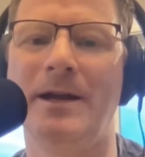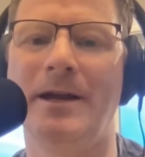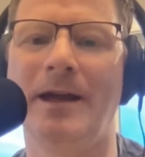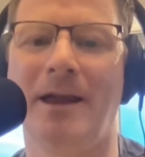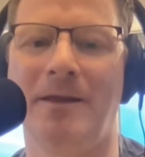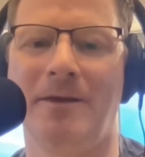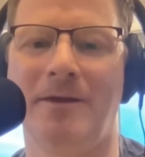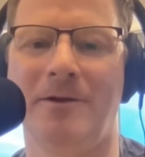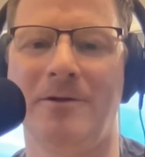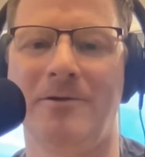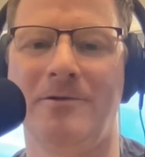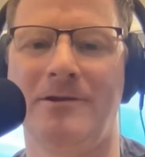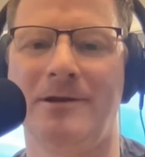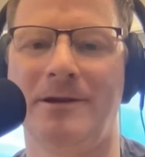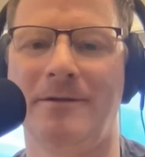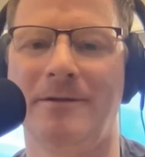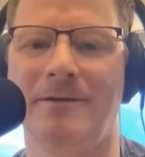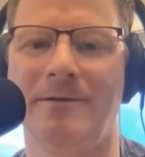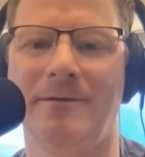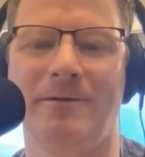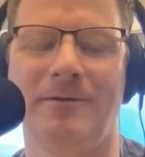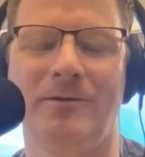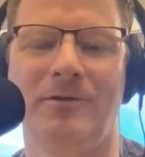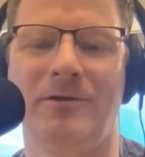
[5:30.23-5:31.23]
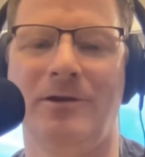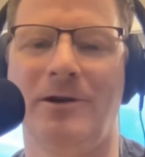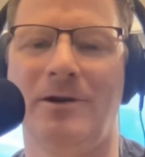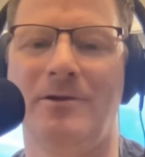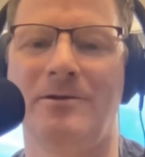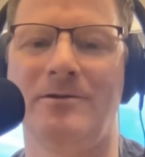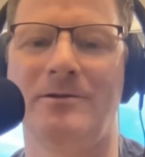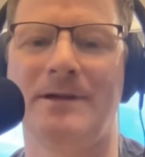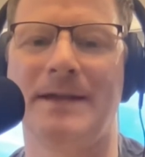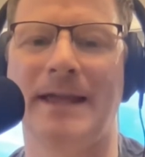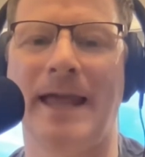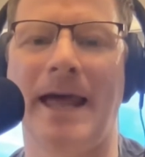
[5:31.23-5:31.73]
and
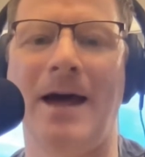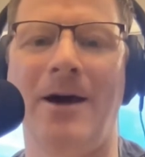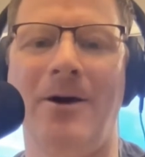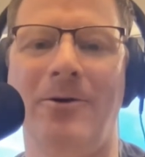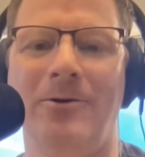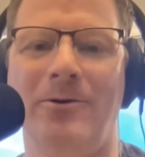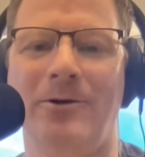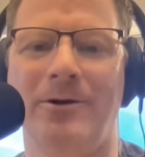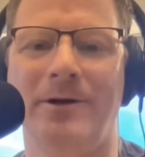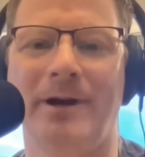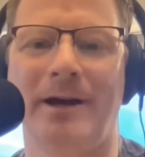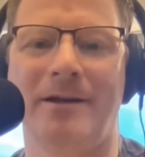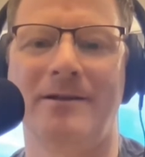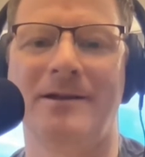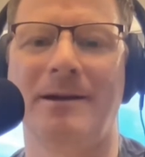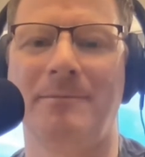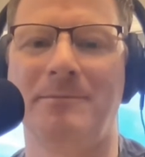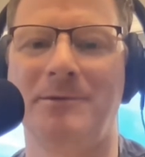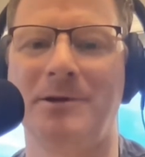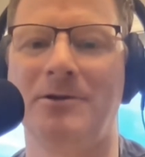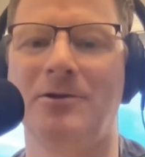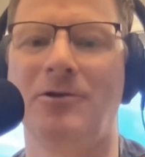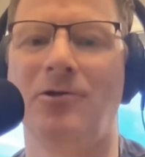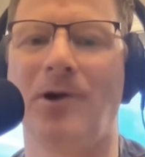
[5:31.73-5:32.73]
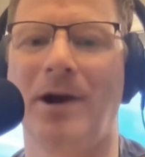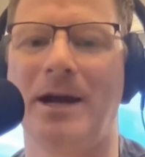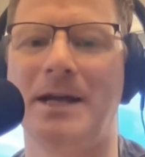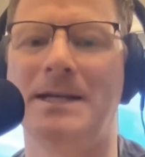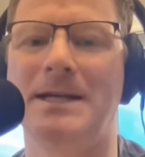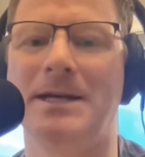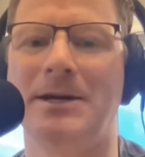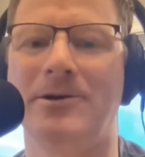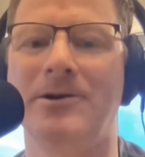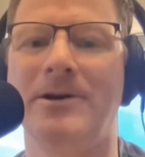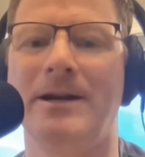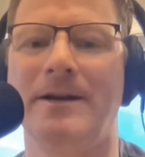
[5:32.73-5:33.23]
there's now accepted
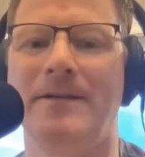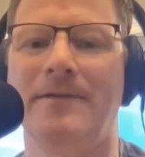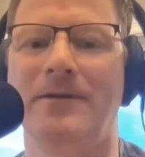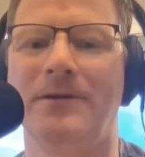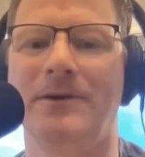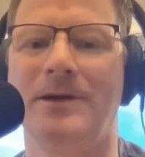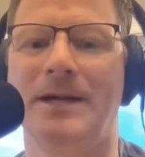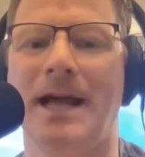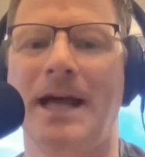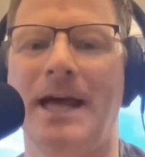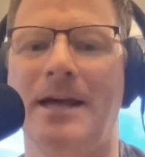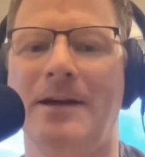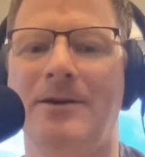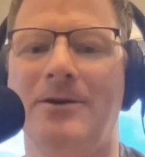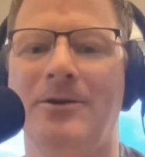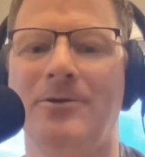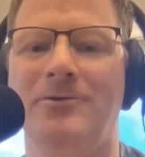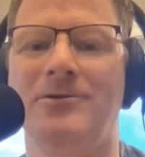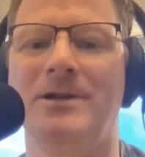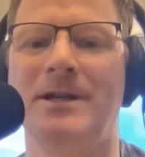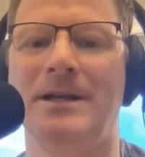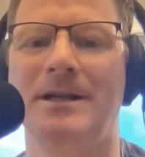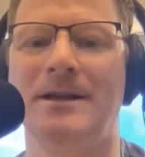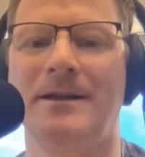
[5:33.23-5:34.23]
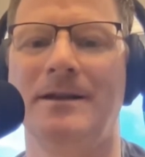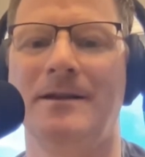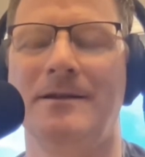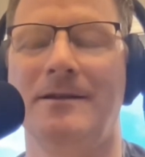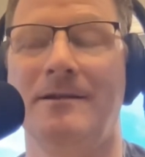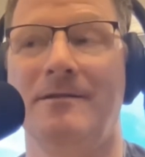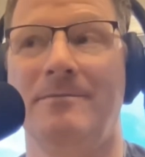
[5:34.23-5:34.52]
criteria for diagnosing this,